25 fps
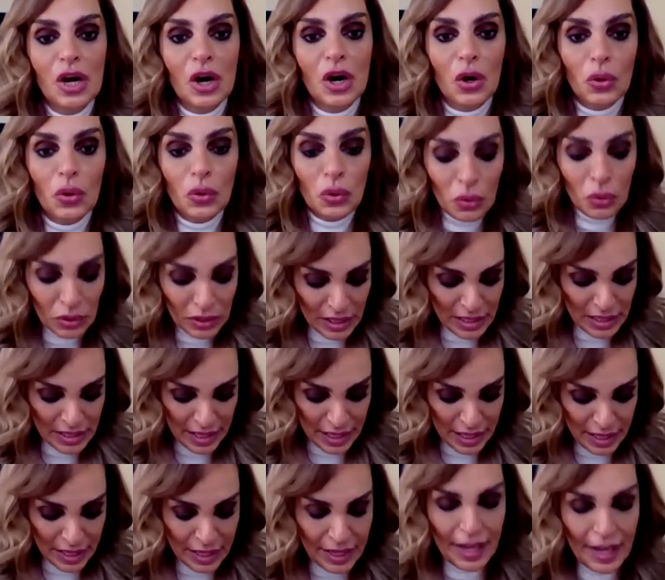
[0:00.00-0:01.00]
All this
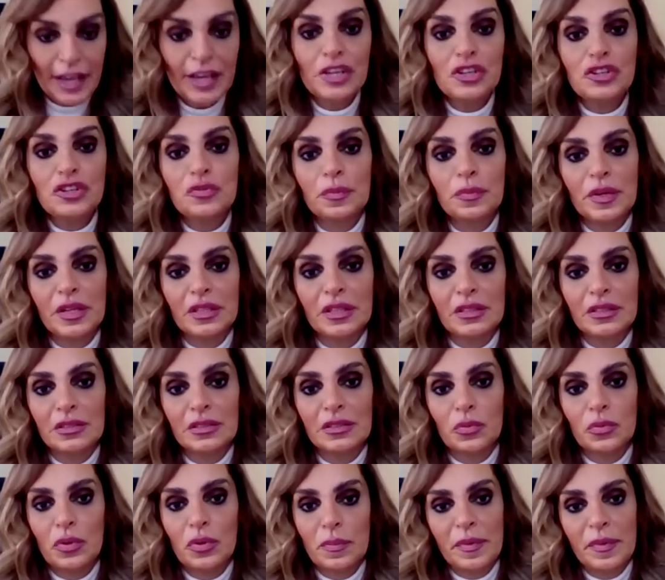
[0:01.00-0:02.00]
engagement
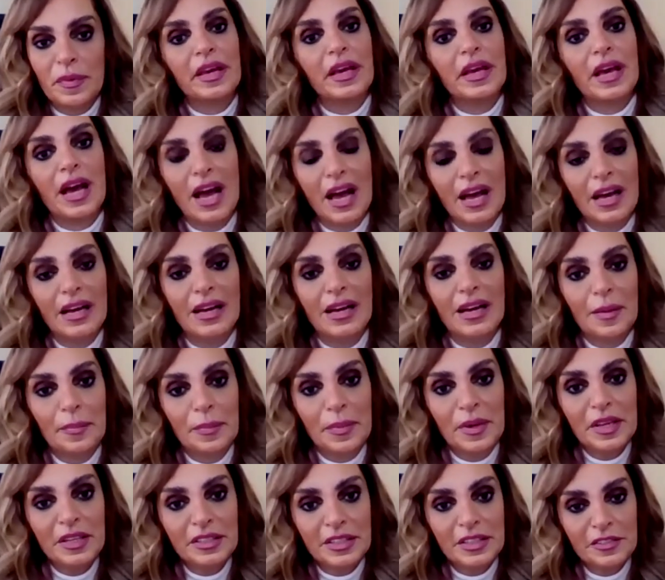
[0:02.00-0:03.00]
will make a
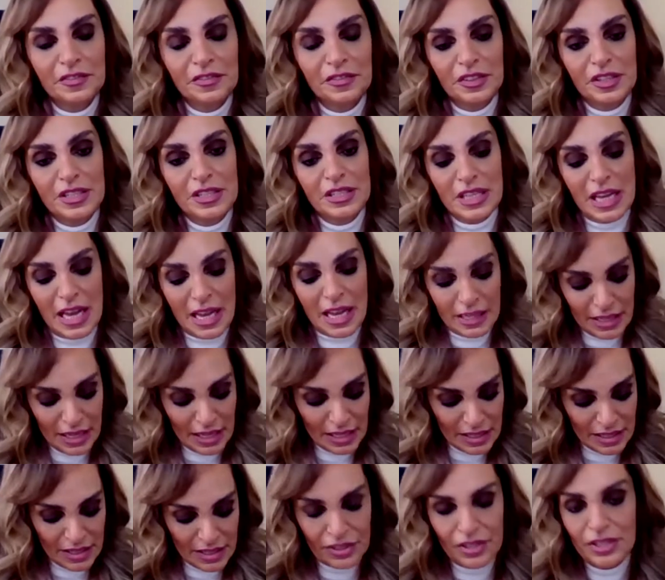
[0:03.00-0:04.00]
big difference, and
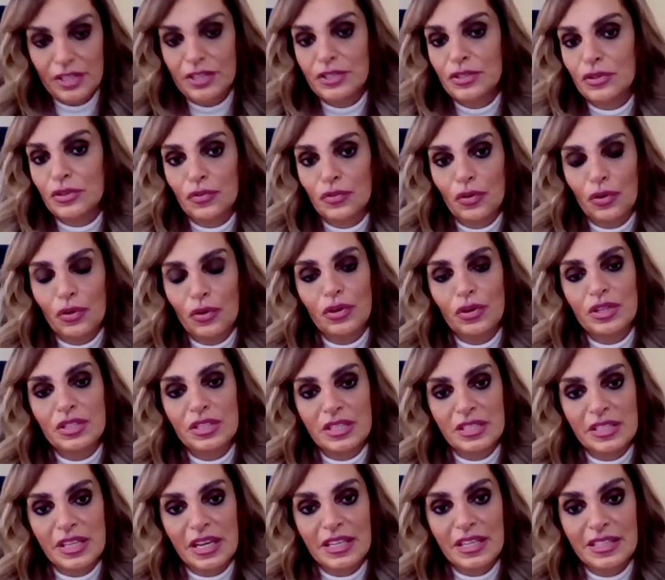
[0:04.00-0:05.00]
it's a reason for
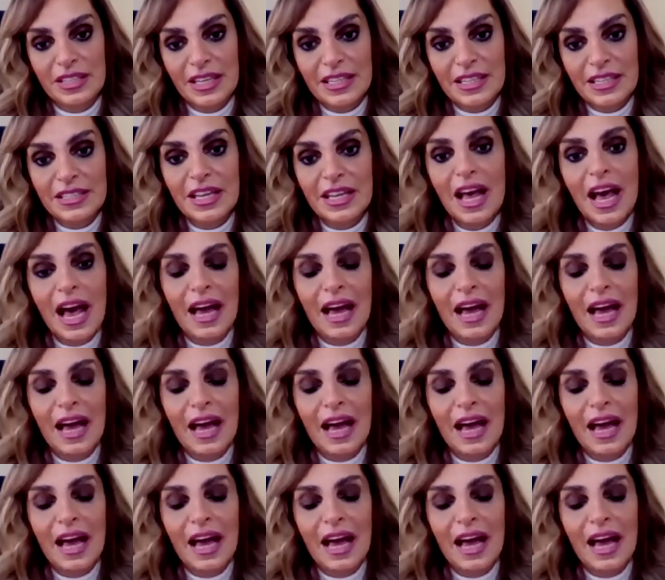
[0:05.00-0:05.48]
success,